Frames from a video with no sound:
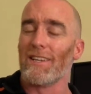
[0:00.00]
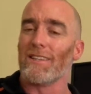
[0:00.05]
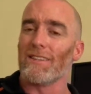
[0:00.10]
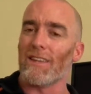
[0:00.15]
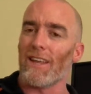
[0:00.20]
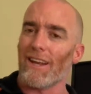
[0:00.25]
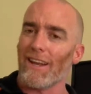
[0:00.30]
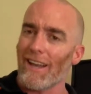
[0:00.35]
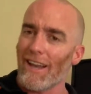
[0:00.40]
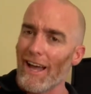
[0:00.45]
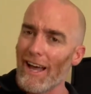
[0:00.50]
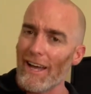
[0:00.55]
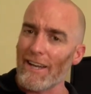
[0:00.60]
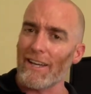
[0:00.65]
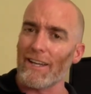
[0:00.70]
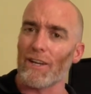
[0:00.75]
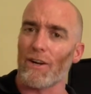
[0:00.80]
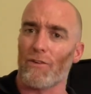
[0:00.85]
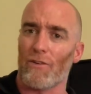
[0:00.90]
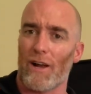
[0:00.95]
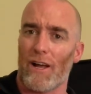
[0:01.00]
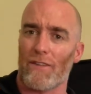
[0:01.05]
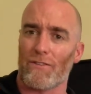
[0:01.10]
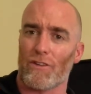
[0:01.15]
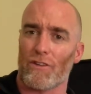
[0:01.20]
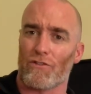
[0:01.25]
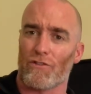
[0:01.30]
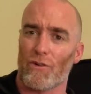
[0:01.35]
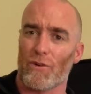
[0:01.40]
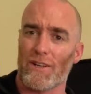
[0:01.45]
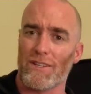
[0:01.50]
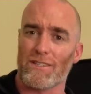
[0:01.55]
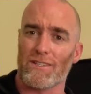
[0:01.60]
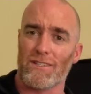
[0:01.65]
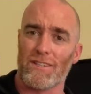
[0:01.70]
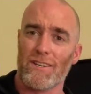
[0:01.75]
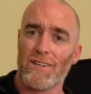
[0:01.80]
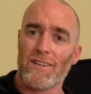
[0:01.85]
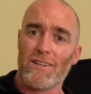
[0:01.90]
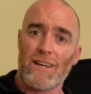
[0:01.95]
the lining around the
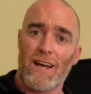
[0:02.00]
joints,